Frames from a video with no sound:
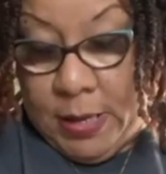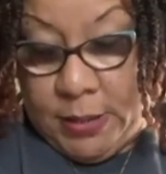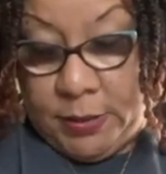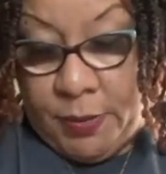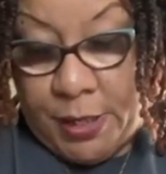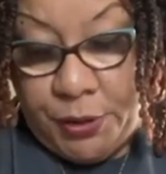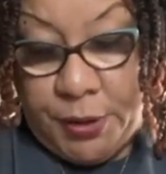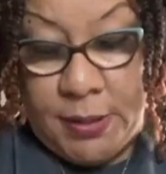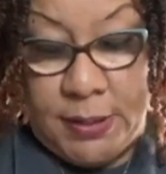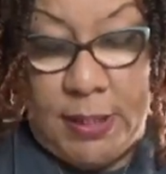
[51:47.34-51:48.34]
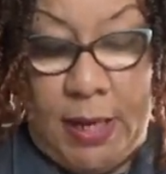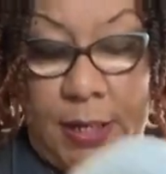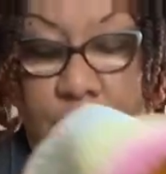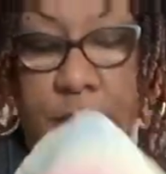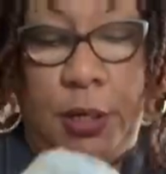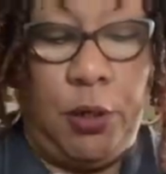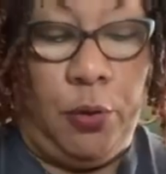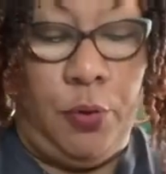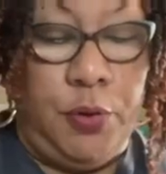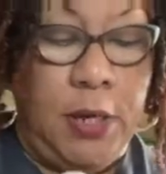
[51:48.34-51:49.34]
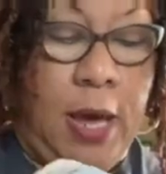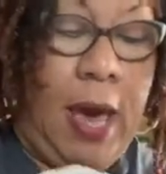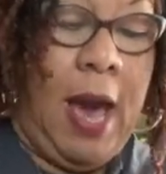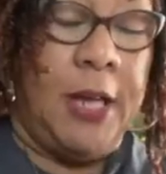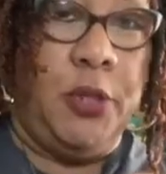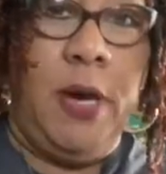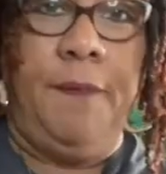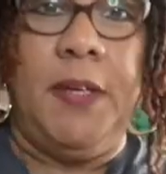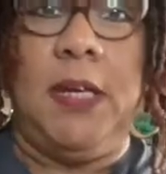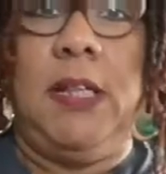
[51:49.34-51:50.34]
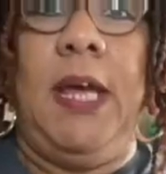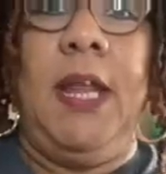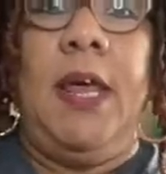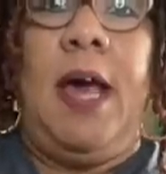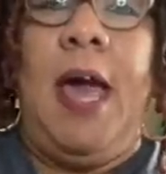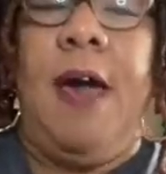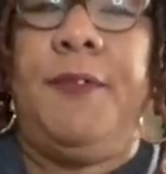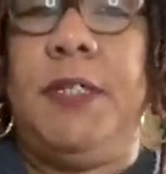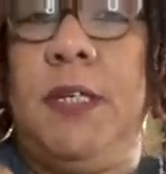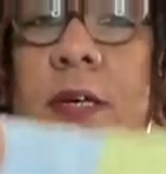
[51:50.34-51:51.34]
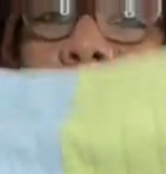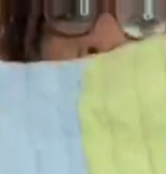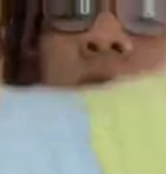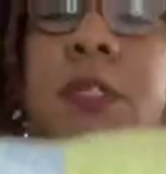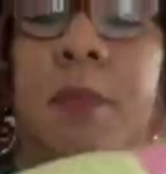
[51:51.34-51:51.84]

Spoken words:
So as you can see, it is huge. I do have to clean it. I have to use some